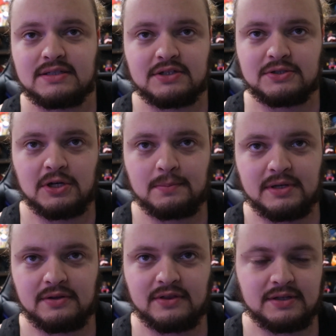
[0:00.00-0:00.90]
it, it's just not
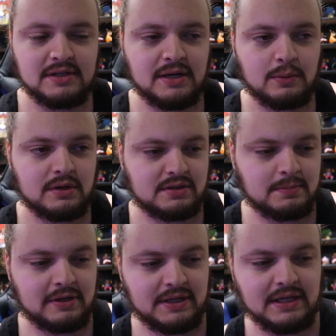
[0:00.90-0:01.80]
been a thing that I wanted
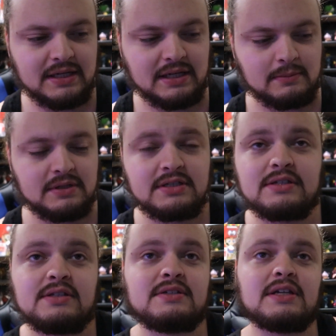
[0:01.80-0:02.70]
to partake in. But
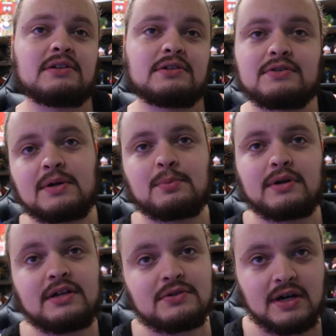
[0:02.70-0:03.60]
since this England trip,
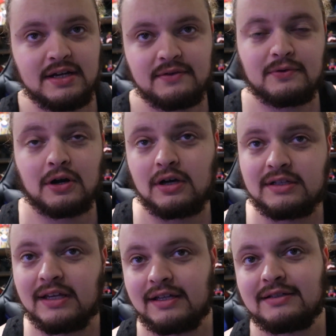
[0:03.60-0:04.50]
when I tried it for
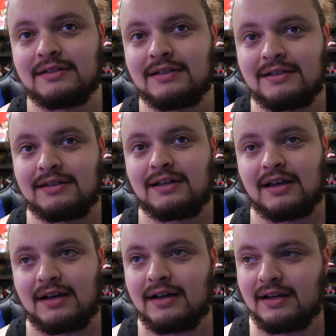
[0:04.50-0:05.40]
content,
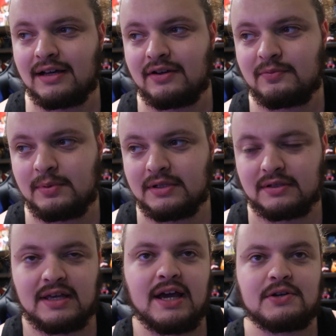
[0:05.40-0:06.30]
uh, I've
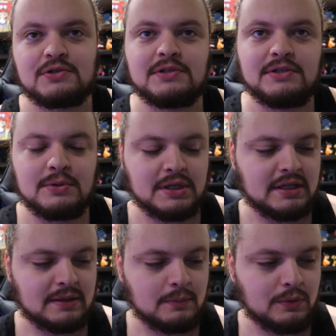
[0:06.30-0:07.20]
been casually
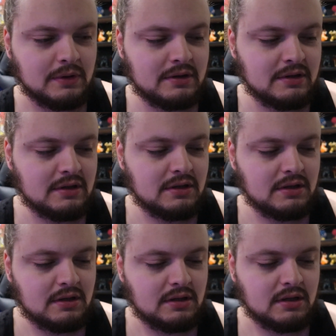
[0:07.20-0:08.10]
drinking more.
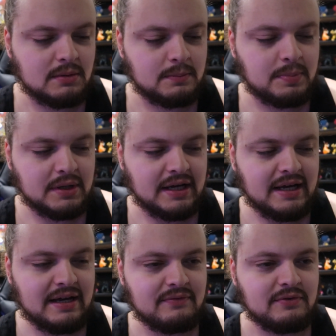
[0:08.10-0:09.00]
But I
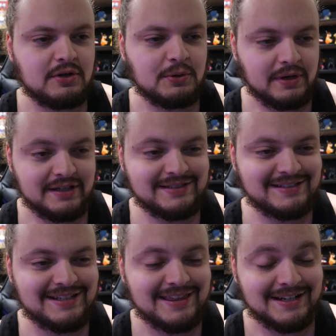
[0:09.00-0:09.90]
have
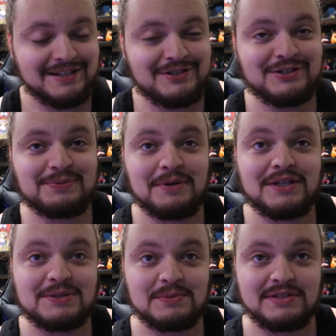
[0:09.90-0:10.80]
noticed that it just
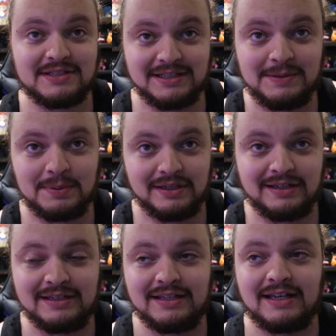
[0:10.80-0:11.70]
makes me
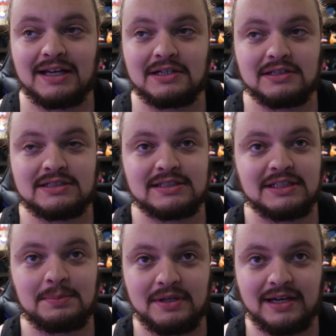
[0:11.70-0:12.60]
sleepy. I got
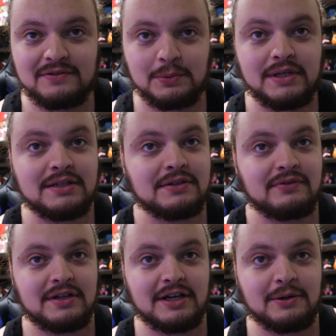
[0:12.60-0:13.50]
sleepy after we did the
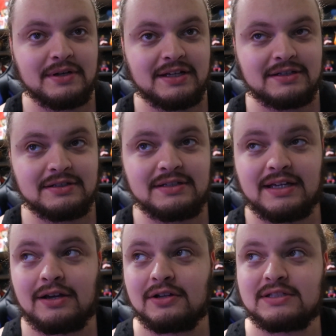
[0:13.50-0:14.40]
video in England.
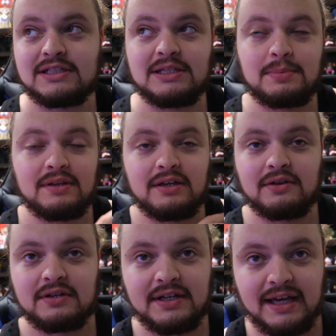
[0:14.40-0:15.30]
I got sleepy the
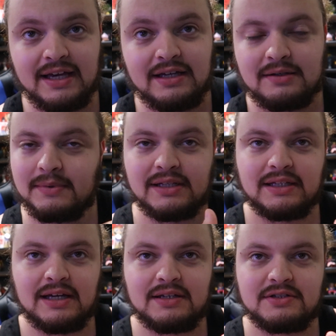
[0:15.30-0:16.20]
other day.
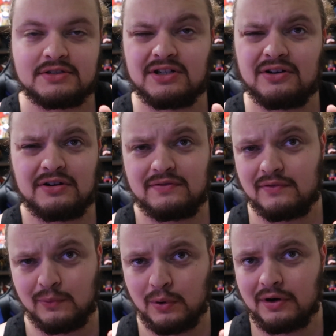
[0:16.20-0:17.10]
Admittedly, I'd just gotten off
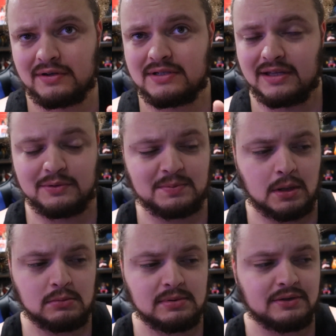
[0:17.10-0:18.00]
of work, so that was
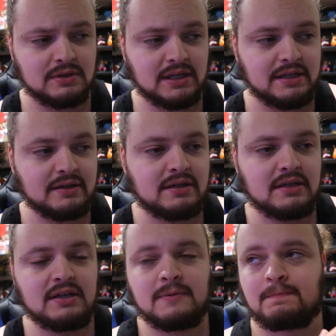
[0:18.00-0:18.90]
probably related.
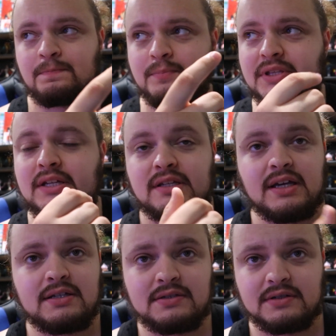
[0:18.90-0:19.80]
But then
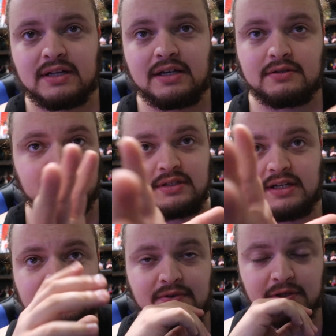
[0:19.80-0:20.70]
yesterday, or
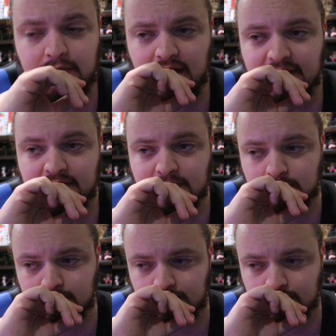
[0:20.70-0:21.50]
today for you guys,